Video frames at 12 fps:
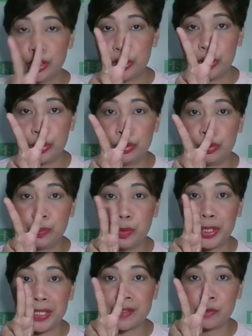2
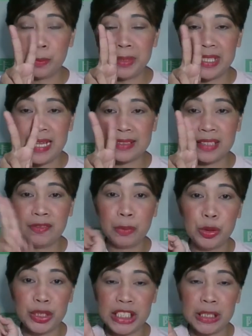points will be deducted from
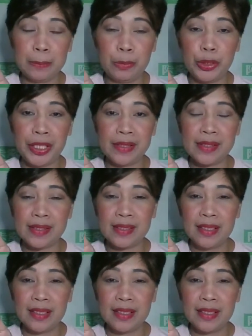your teaching points.